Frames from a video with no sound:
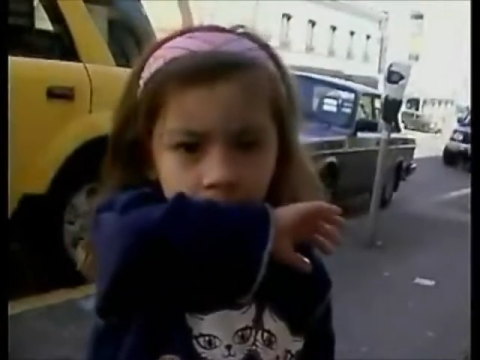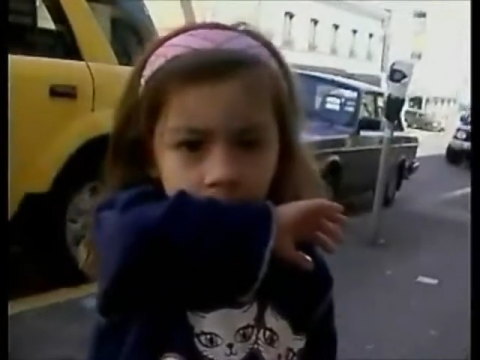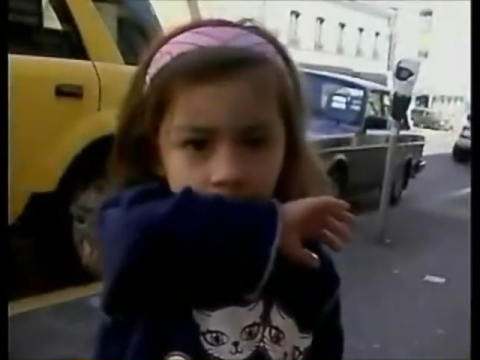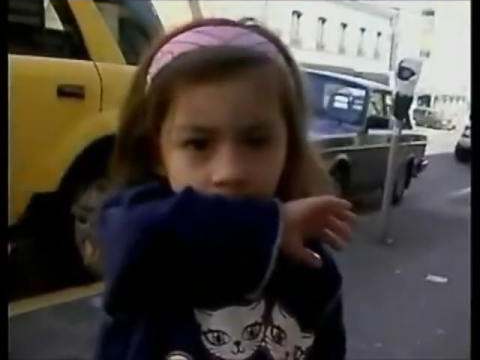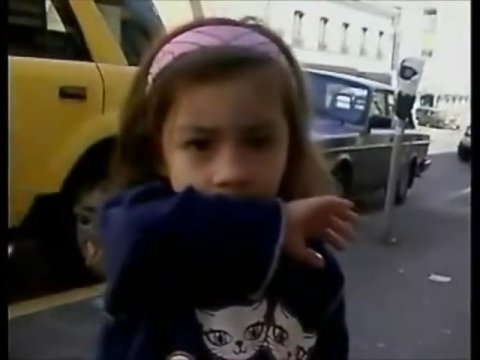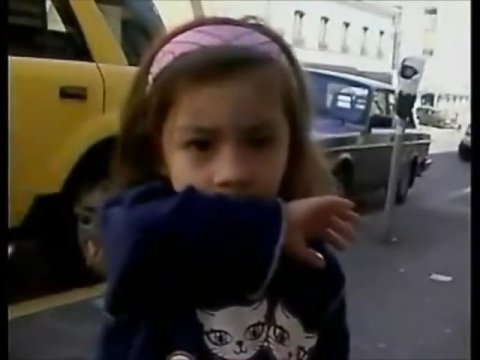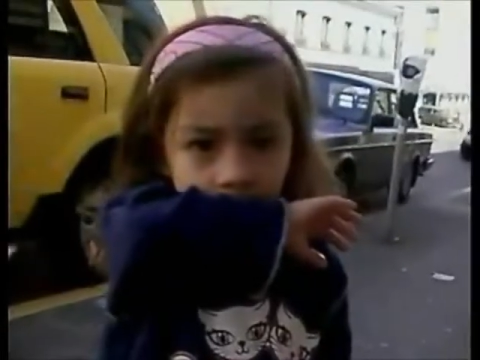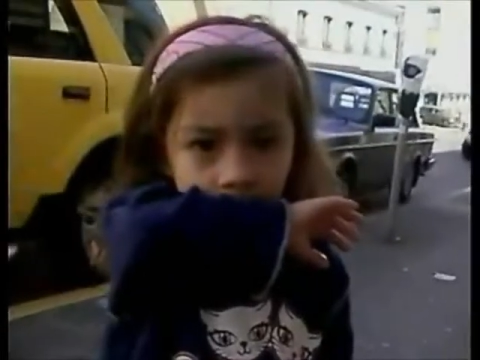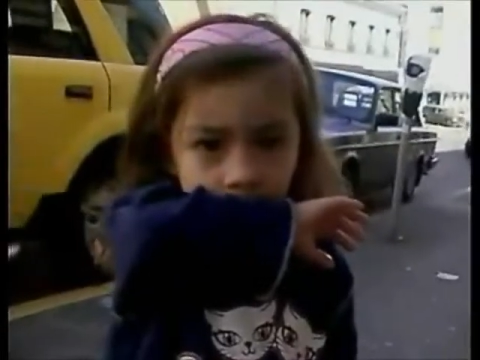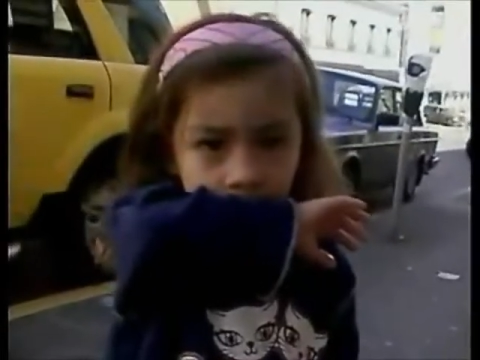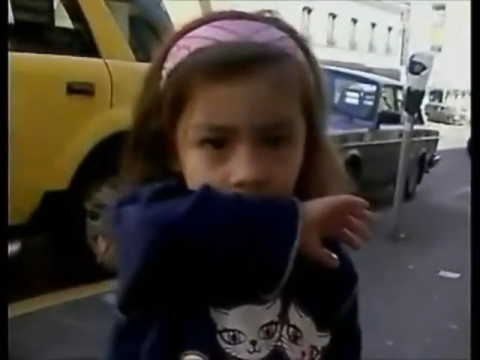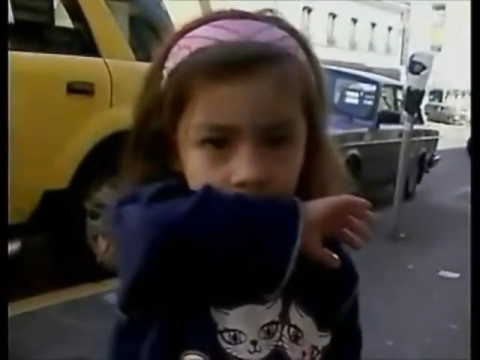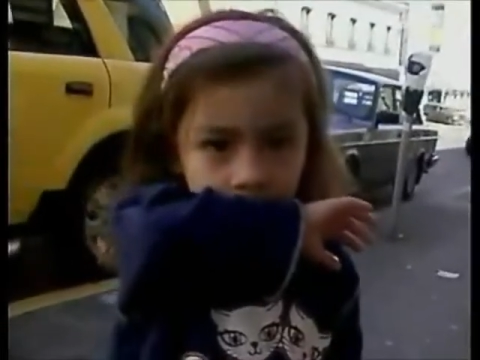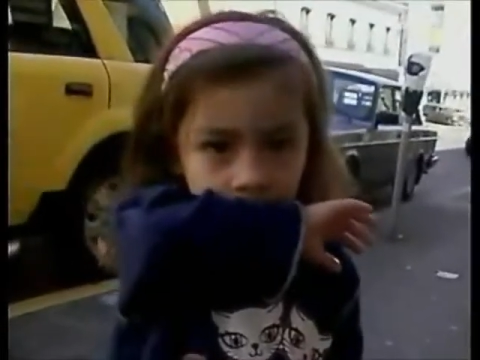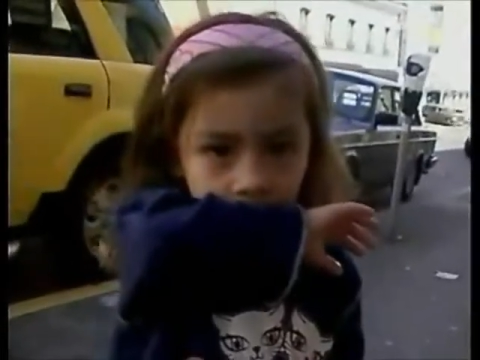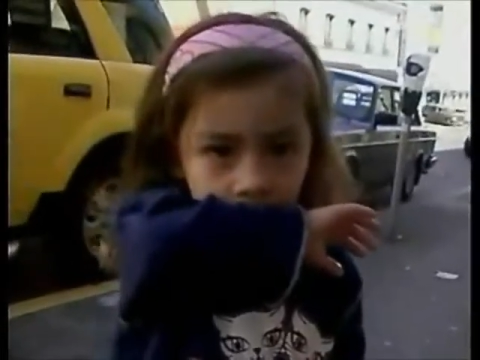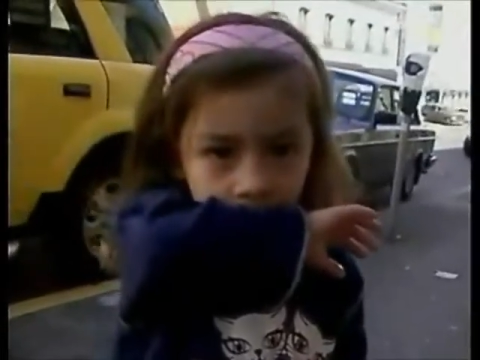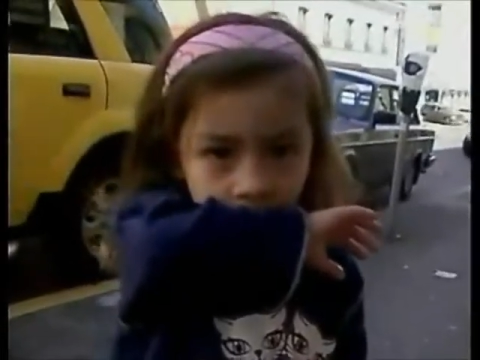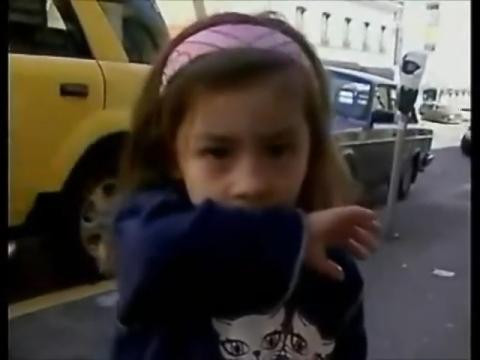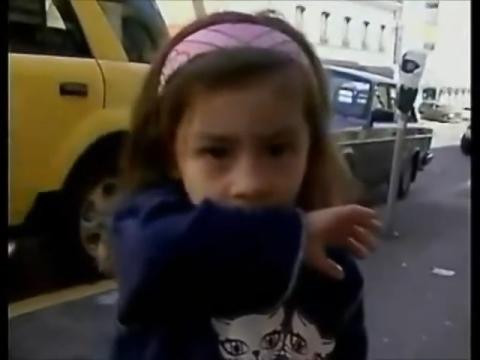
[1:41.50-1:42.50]
Addy Award
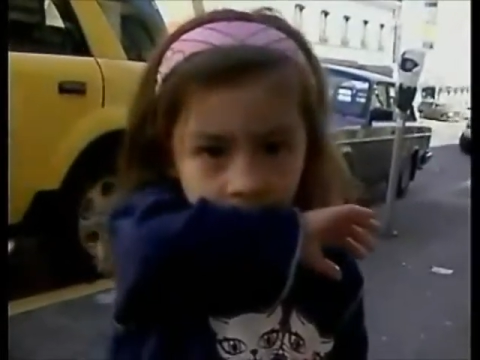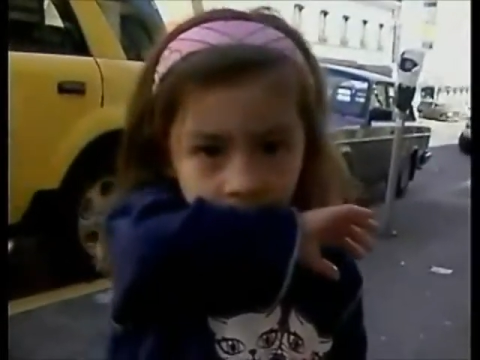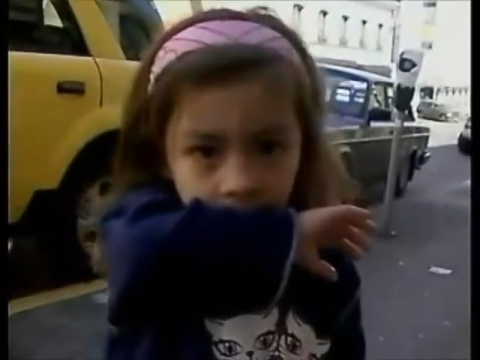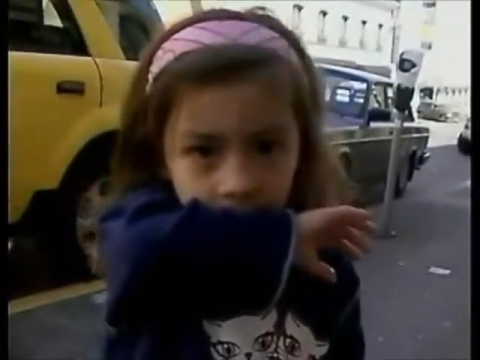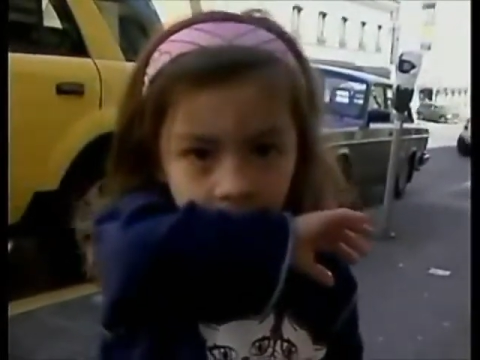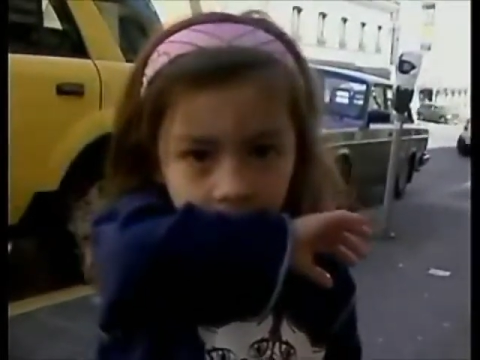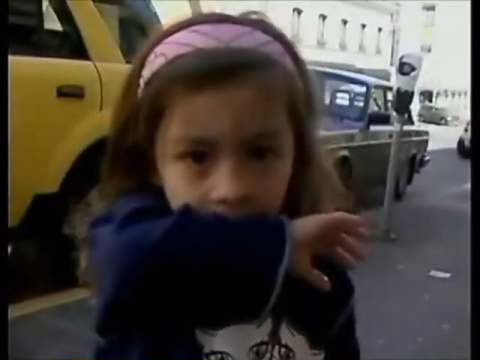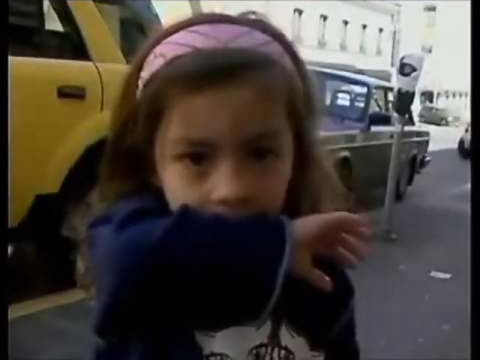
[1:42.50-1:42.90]
this year?